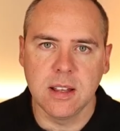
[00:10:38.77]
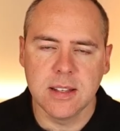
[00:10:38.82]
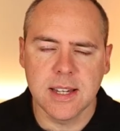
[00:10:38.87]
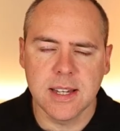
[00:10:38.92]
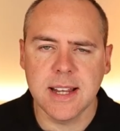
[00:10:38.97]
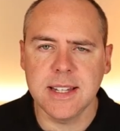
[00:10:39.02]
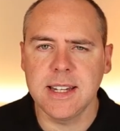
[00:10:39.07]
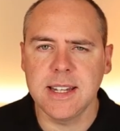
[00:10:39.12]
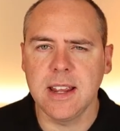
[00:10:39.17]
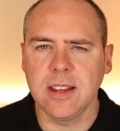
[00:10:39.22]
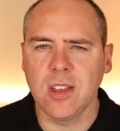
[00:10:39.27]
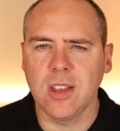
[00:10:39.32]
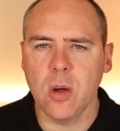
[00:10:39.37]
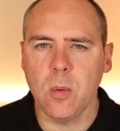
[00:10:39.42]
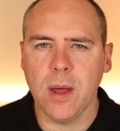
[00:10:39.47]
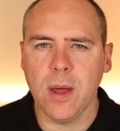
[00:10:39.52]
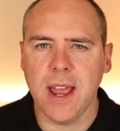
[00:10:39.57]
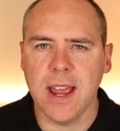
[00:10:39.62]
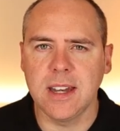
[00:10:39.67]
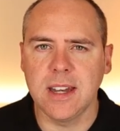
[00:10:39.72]
So let's now
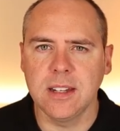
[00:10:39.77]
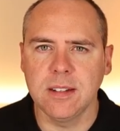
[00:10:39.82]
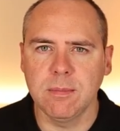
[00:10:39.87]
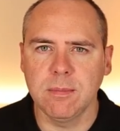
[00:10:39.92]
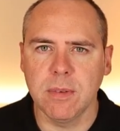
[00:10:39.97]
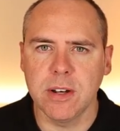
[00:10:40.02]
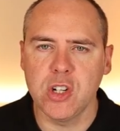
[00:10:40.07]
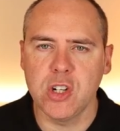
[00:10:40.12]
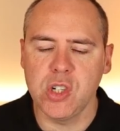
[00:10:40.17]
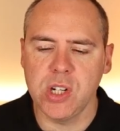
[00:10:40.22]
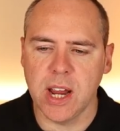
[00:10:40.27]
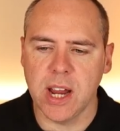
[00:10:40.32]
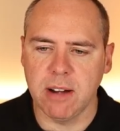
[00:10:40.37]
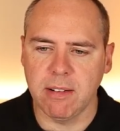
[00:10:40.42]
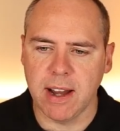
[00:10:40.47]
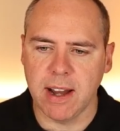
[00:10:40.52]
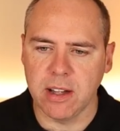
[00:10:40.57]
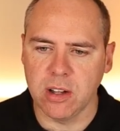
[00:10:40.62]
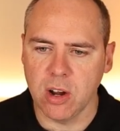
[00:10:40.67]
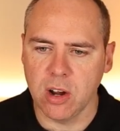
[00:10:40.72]
go ahead and
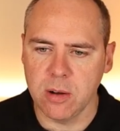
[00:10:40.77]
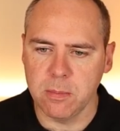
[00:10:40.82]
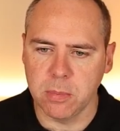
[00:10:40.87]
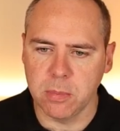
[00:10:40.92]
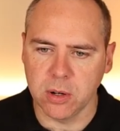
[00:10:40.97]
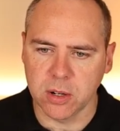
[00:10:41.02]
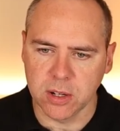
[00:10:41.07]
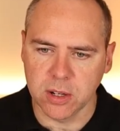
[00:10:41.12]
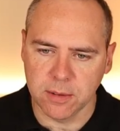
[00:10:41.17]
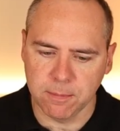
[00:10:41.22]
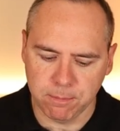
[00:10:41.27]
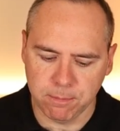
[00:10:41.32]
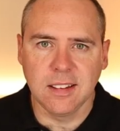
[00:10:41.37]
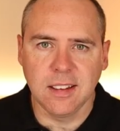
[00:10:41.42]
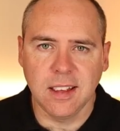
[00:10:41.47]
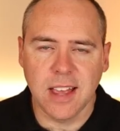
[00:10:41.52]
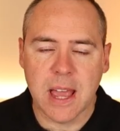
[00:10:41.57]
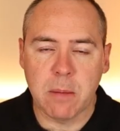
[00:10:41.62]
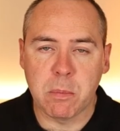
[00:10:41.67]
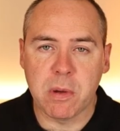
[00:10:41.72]
share our notebook
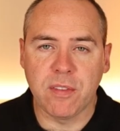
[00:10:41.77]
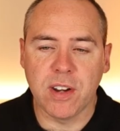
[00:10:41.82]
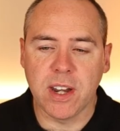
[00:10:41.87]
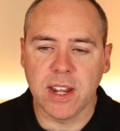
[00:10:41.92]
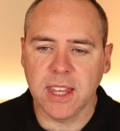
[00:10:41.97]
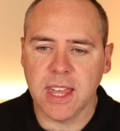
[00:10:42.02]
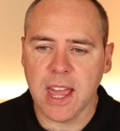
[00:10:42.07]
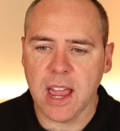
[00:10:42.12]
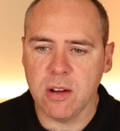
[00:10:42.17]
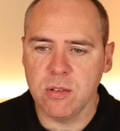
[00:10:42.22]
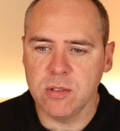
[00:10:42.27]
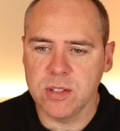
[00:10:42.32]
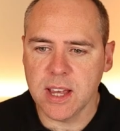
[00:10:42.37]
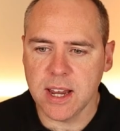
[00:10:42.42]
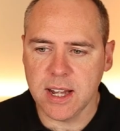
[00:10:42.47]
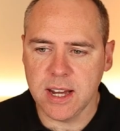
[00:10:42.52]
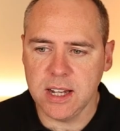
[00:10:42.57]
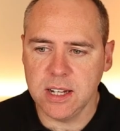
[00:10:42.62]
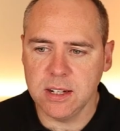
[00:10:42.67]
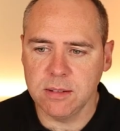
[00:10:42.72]
and with an account
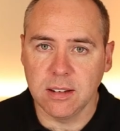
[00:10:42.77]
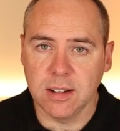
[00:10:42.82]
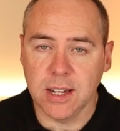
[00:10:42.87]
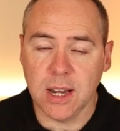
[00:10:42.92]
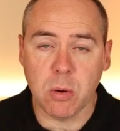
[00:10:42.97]
added,